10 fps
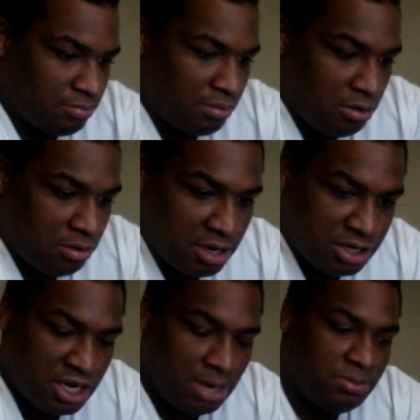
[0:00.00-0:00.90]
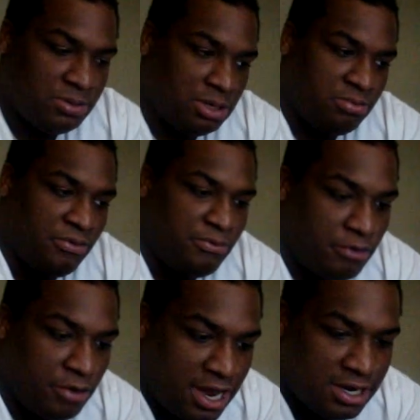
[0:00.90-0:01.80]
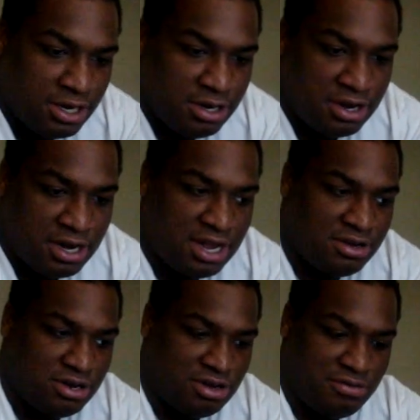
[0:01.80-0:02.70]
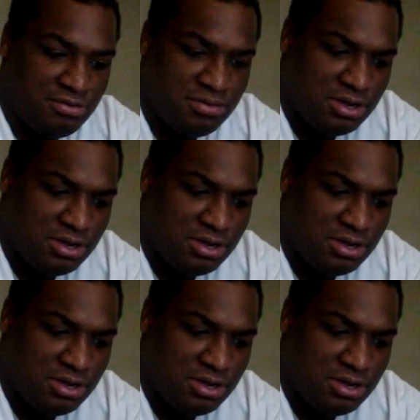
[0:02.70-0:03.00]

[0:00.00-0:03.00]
holding a championship with pride and dignity, not you know,